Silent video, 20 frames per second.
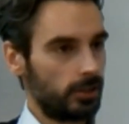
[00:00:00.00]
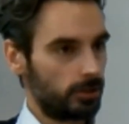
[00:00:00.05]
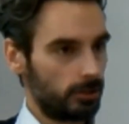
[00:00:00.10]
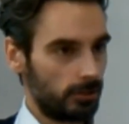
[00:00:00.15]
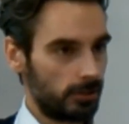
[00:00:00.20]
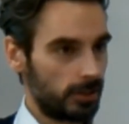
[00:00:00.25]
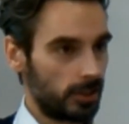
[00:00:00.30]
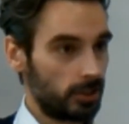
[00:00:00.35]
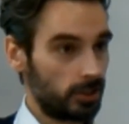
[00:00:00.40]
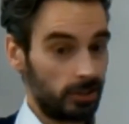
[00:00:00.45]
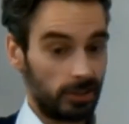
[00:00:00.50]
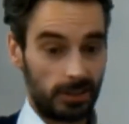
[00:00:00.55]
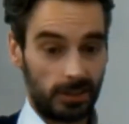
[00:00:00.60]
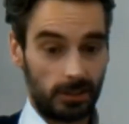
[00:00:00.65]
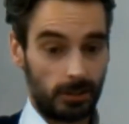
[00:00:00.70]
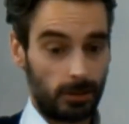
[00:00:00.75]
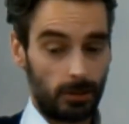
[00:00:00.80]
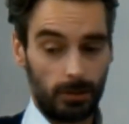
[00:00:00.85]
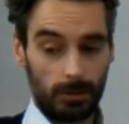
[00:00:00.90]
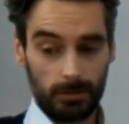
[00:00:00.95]
has jurisdictions.
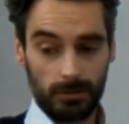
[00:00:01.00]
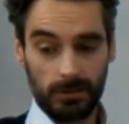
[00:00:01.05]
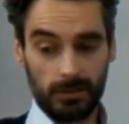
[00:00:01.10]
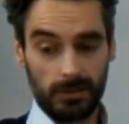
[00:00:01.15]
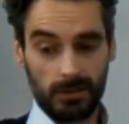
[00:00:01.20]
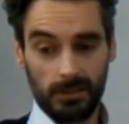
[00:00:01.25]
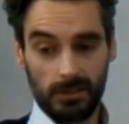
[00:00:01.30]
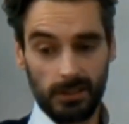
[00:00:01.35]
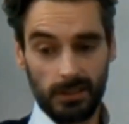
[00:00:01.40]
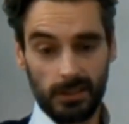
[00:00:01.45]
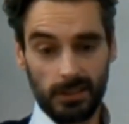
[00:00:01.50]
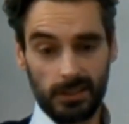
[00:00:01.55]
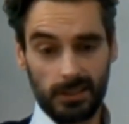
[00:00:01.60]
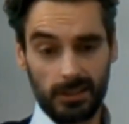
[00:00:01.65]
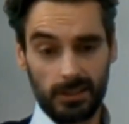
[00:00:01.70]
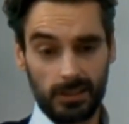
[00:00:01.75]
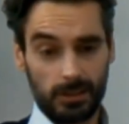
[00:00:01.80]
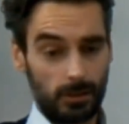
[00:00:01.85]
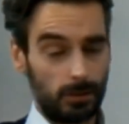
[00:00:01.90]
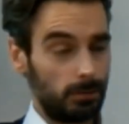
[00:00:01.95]
The court
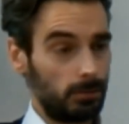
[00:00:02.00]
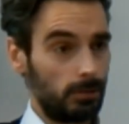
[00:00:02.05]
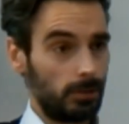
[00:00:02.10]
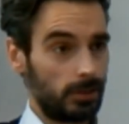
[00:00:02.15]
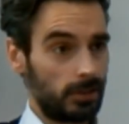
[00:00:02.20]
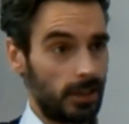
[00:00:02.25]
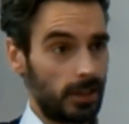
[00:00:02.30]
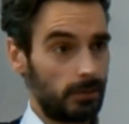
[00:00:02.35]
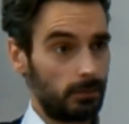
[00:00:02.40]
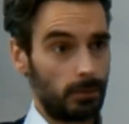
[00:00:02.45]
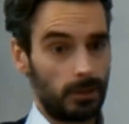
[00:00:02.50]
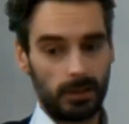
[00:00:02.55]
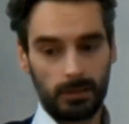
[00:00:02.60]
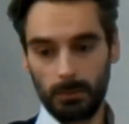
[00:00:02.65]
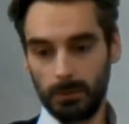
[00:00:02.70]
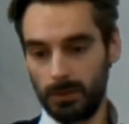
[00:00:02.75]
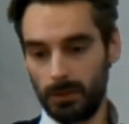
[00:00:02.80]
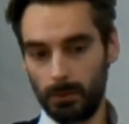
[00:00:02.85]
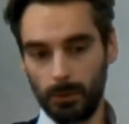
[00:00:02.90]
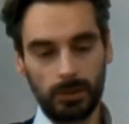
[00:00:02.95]
can still look at whether
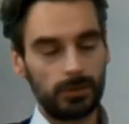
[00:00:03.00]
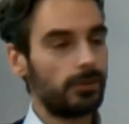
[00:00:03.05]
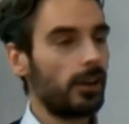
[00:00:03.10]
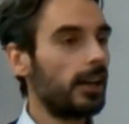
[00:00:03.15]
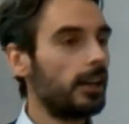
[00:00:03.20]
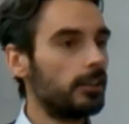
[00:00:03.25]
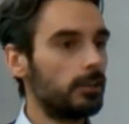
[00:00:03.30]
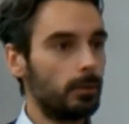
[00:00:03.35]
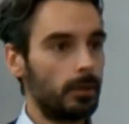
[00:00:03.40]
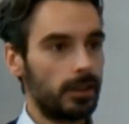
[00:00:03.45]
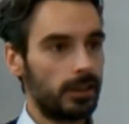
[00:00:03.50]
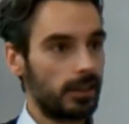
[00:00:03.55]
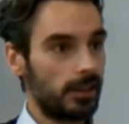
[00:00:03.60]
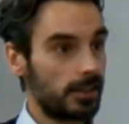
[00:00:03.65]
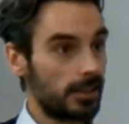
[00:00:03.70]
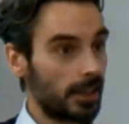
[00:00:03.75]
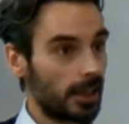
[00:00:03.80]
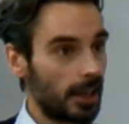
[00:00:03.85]
a will is valid or whether there's a